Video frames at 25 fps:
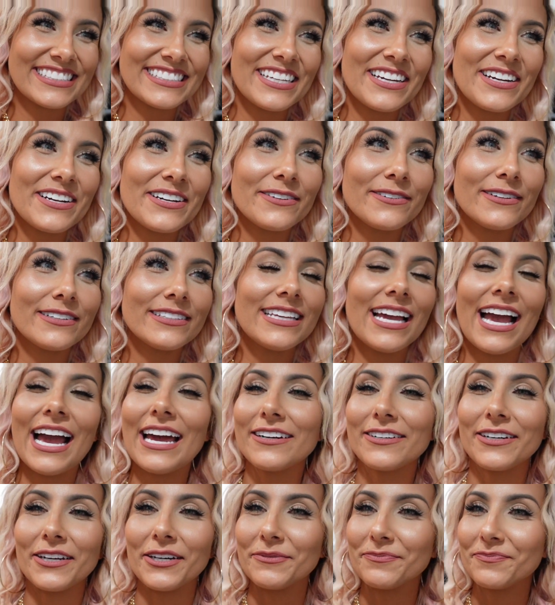So I
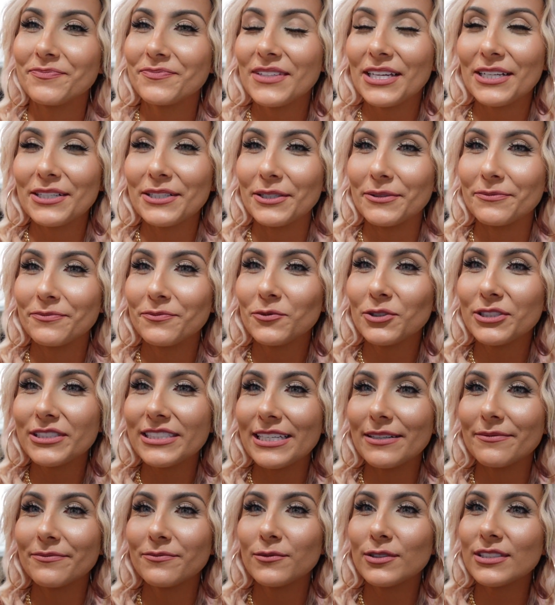don't know. We'll
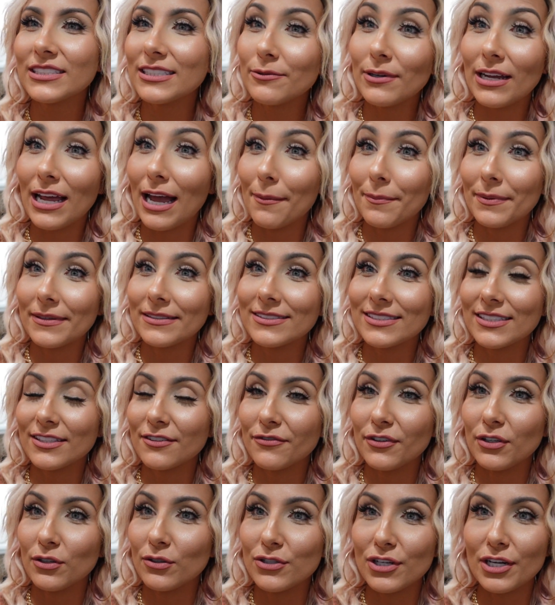see what happens in the
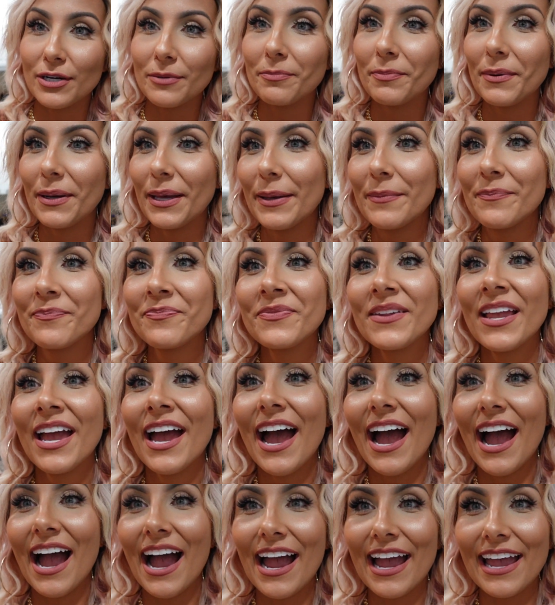future, but
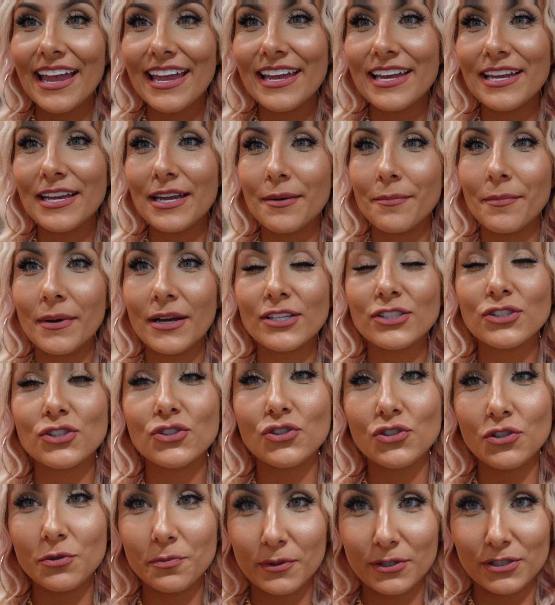I am
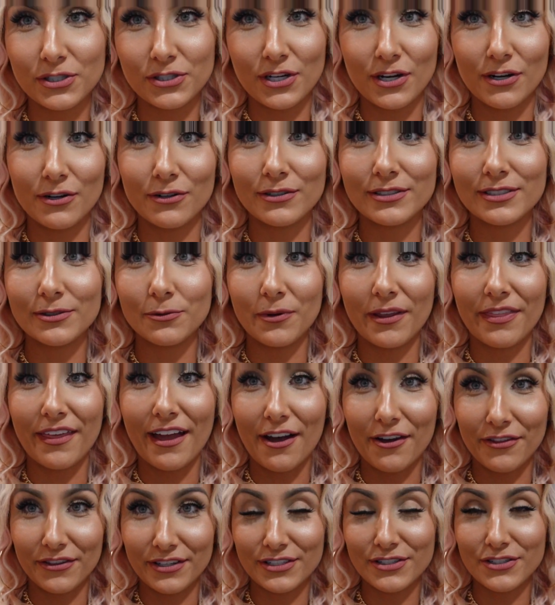super stoked with
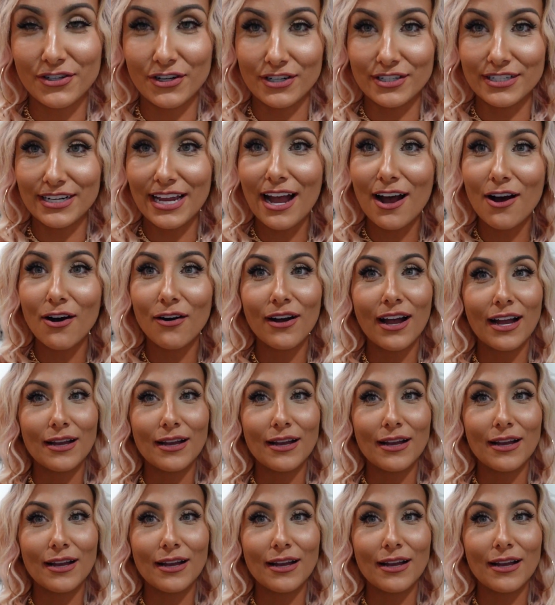how this turned out.